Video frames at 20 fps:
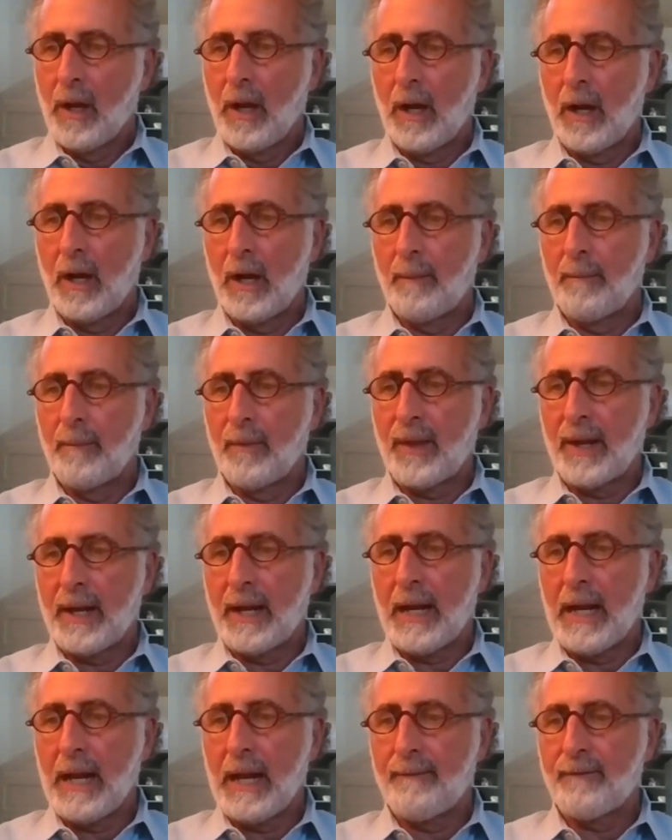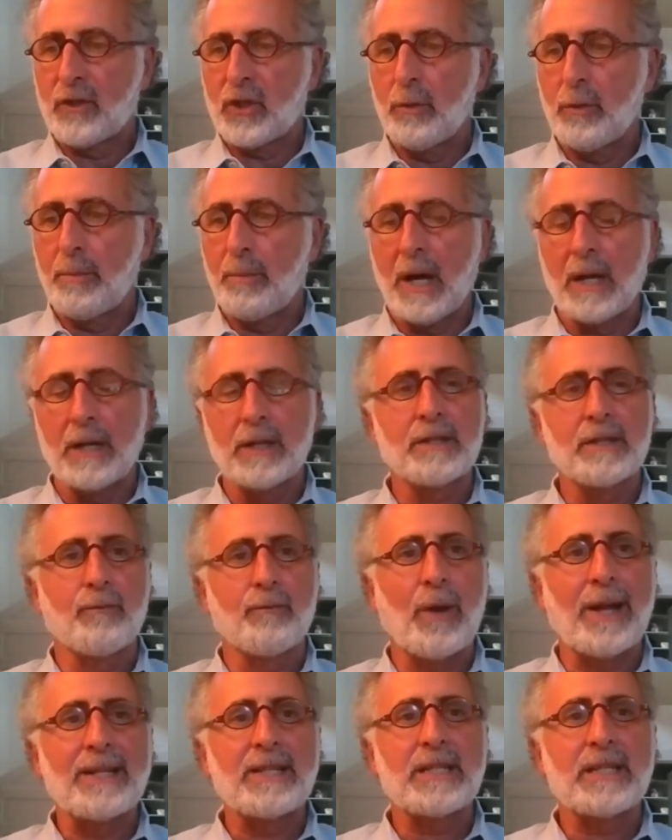Then I have 2 bottles of
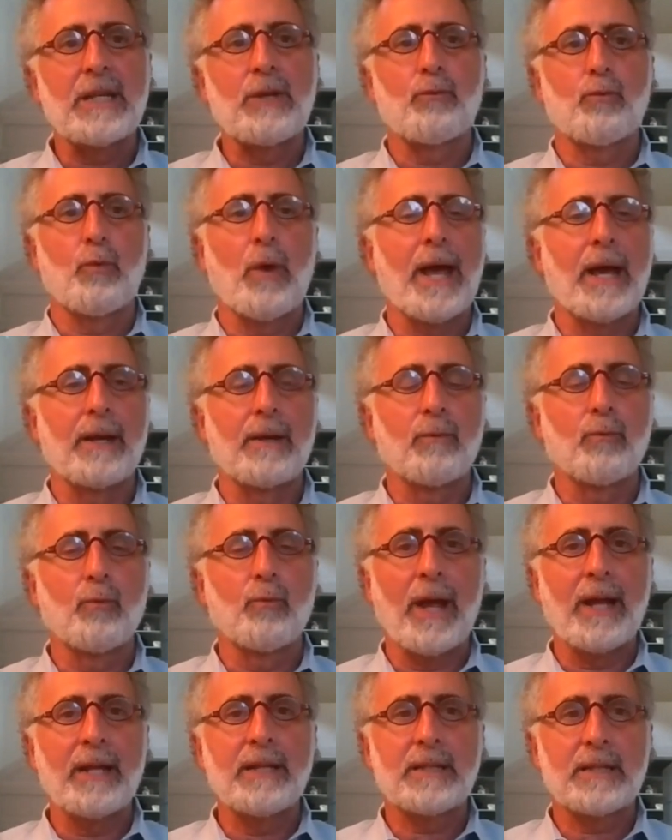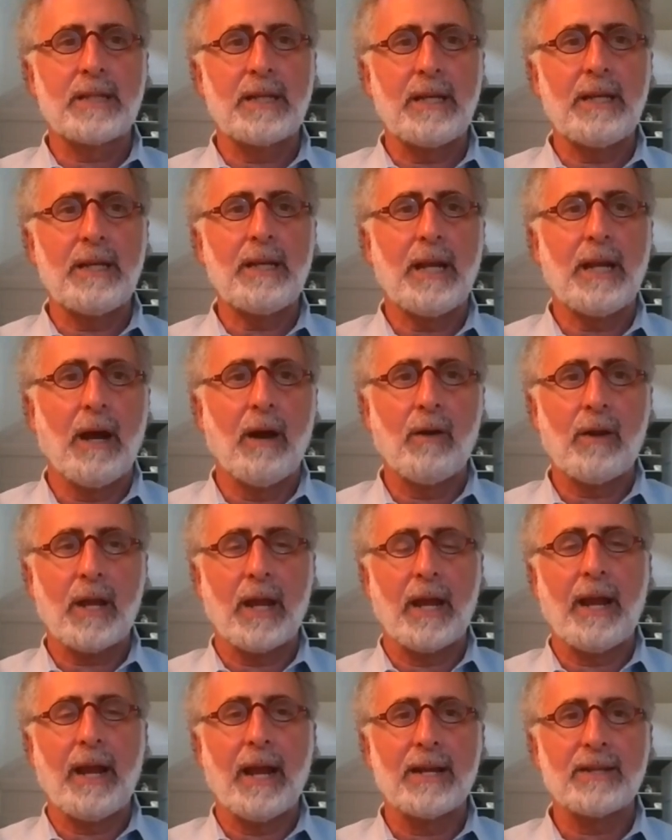Red Sea Red. Red Sea,
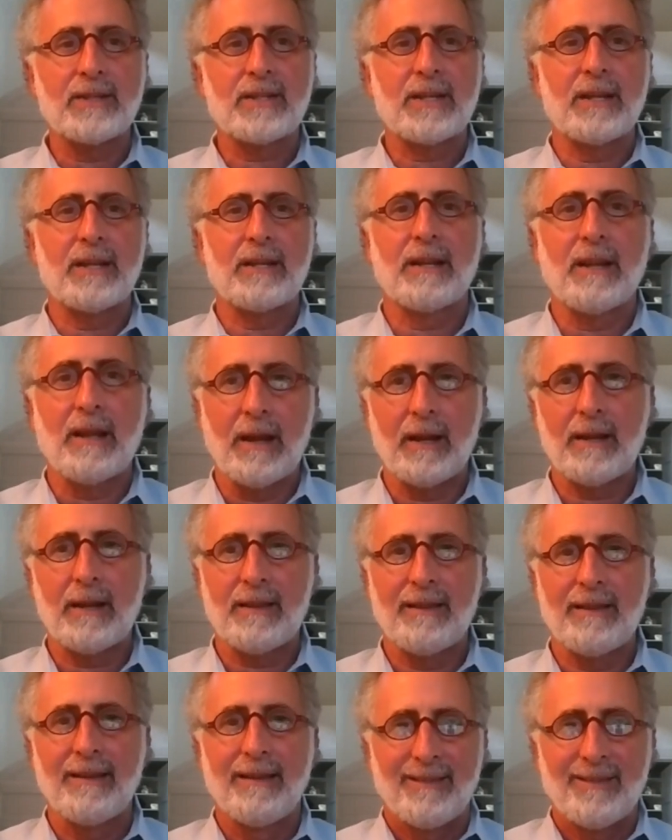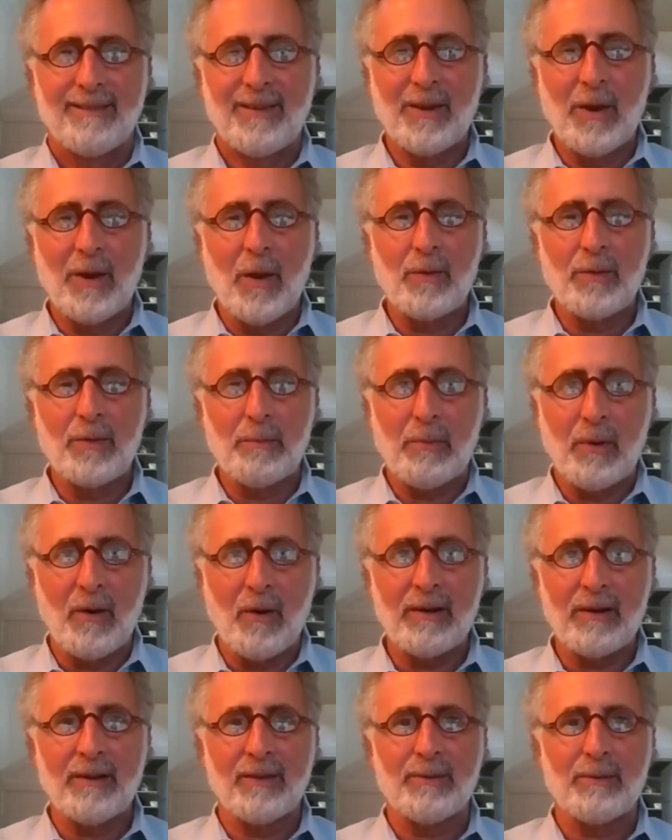okay, as in like, you know, the
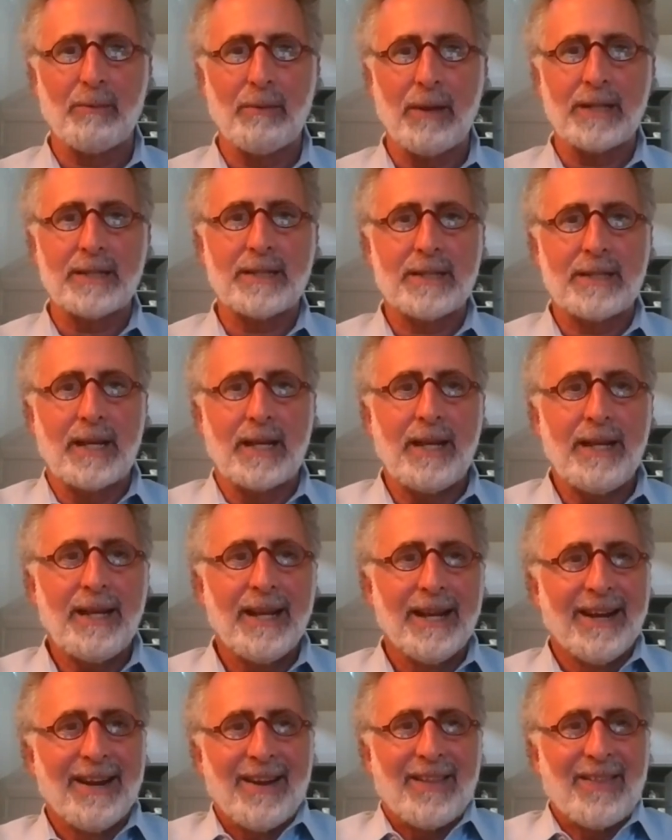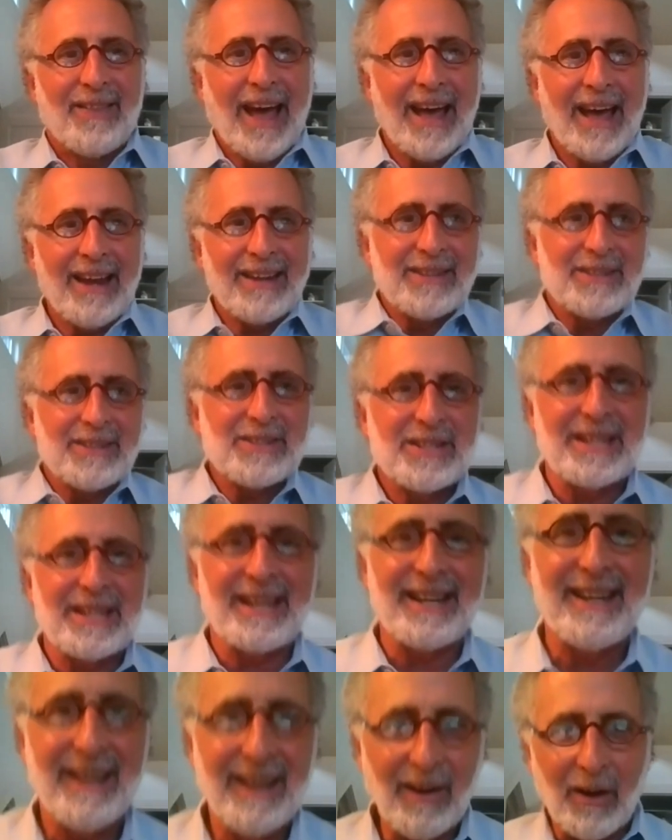parting of the Red Sea. That is
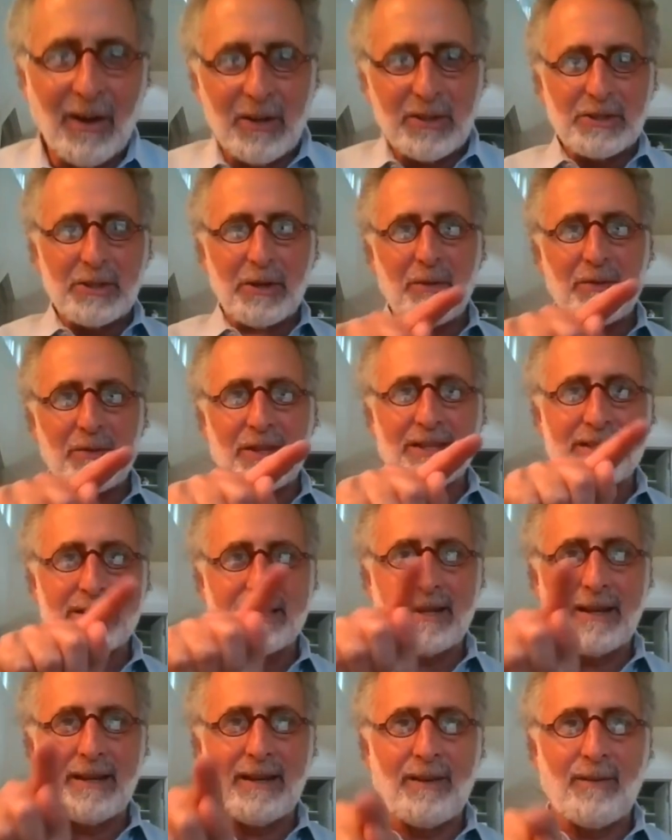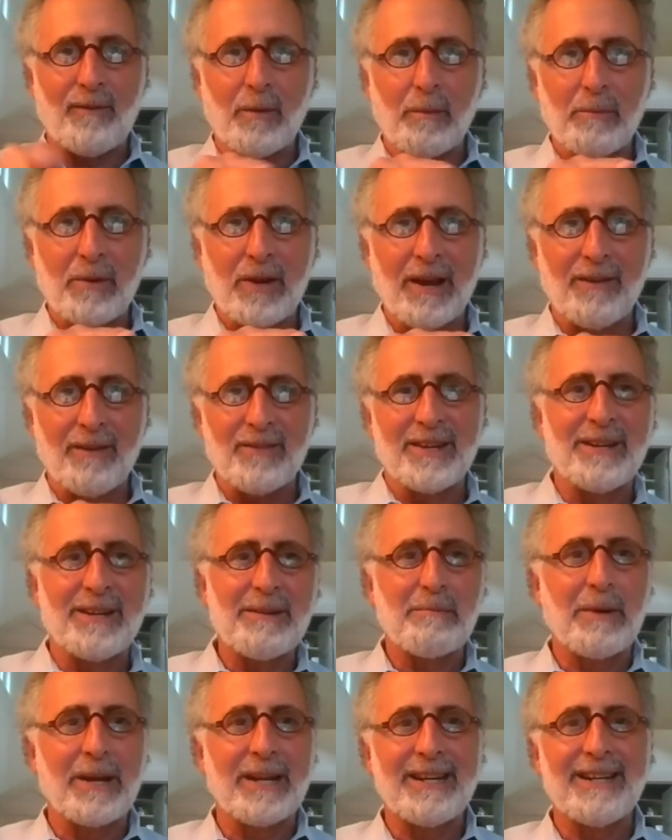also the sea from Covenant,
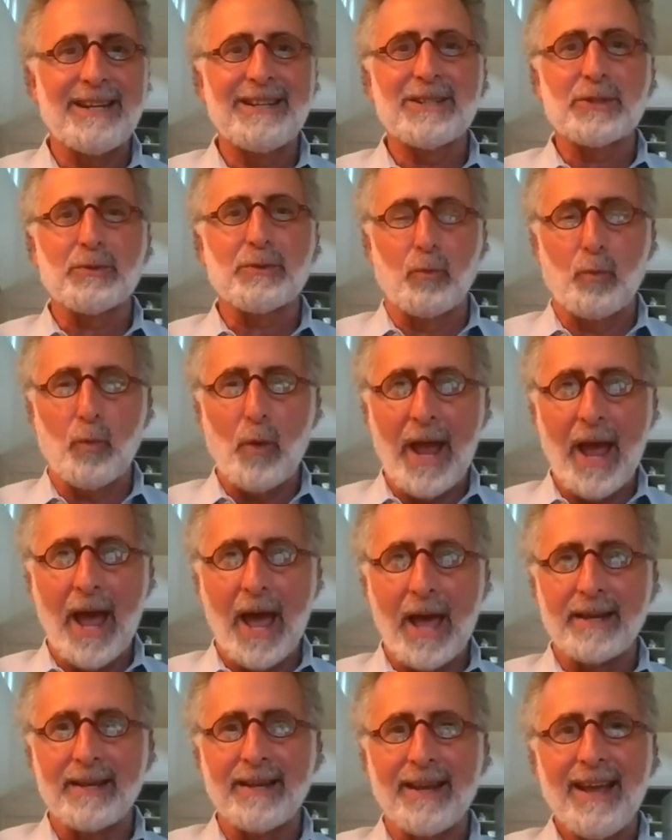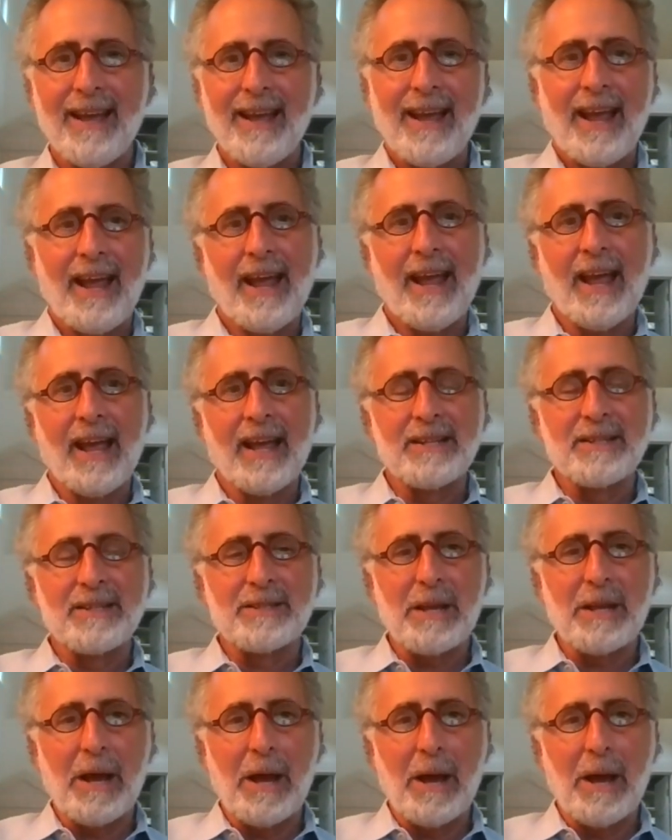but it is red. And